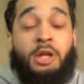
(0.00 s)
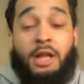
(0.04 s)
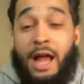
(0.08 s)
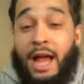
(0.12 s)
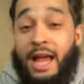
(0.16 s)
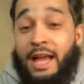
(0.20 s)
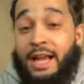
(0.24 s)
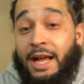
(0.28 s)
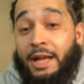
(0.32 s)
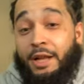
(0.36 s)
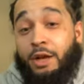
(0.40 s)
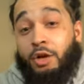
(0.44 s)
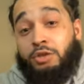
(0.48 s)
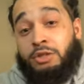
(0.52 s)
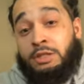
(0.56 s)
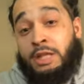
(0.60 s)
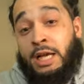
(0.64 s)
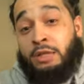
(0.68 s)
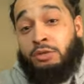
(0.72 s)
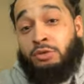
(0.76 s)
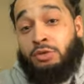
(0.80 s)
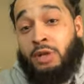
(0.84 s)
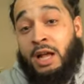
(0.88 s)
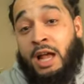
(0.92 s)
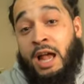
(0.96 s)
I ain't got no
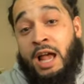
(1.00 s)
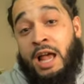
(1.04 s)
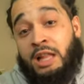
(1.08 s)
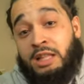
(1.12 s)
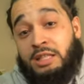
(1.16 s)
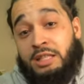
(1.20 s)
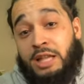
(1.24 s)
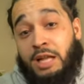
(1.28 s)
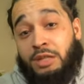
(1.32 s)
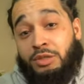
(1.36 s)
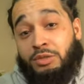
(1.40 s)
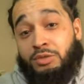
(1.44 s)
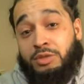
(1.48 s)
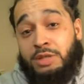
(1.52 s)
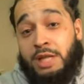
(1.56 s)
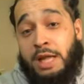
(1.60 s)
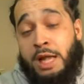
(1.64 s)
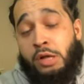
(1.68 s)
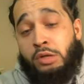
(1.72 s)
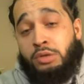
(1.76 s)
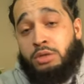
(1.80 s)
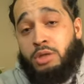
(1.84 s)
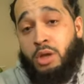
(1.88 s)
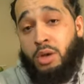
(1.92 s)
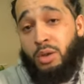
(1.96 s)
tattoos. I got hella tattoos
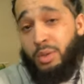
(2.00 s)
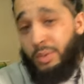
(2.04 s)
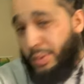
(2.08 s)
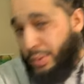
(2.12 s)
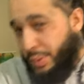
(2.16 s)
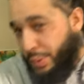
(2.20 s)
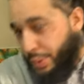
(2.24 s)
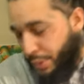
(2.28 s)
now. So